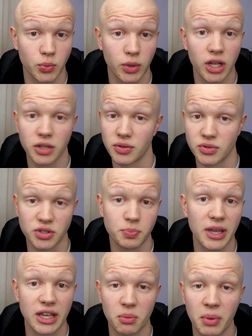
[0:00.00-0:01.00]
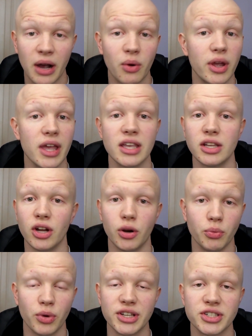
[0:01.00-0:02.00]
the world who used to speak about it, you know,
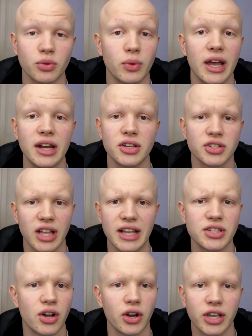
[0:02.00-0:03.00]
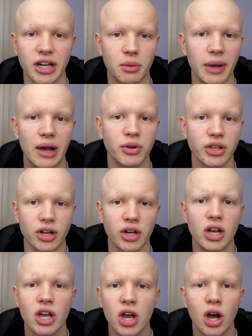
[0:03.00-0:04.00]
raising awareness, like talking about, you
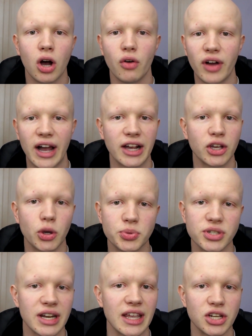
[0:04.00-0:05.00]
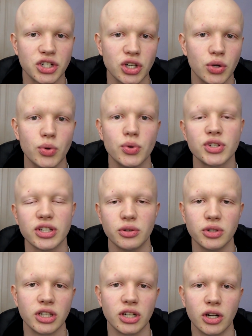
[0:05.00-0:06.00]
know, all the hang-ups and the issues
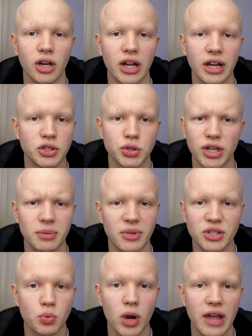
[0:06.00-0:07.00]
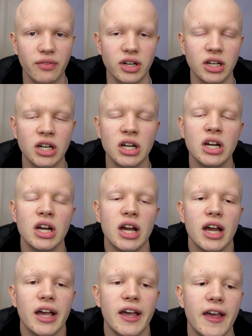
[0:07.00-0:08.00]
and, you know, treatments, whatever.
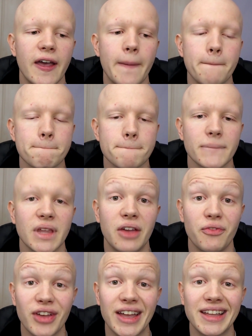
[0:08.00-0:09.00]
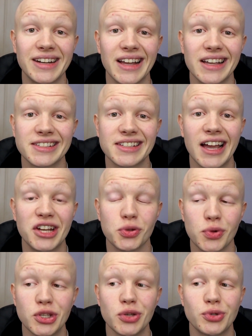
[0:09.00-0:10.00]
Um, and then I started
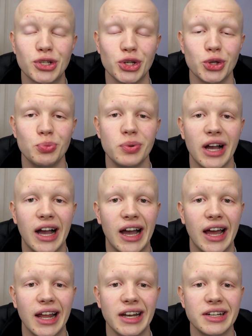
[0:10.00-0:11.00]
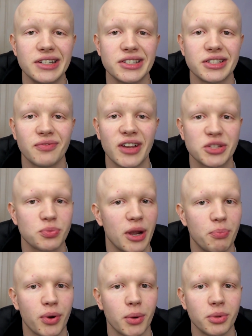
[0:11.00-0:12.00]
doing YouTube, and that's
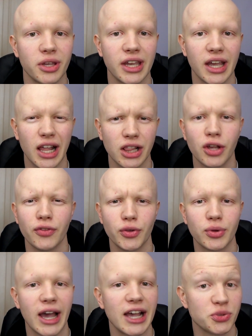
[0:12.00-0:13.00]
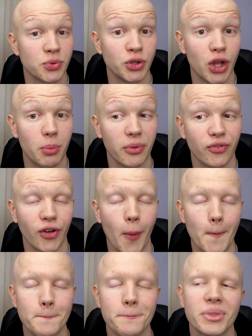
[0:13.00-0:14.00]
where probably a lot of you guys will know me
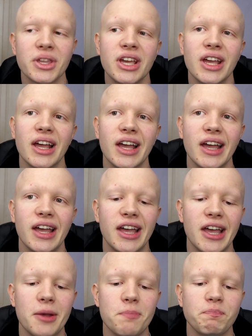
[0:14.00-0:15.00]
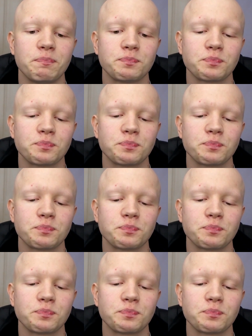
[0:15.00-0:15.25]
from. Um,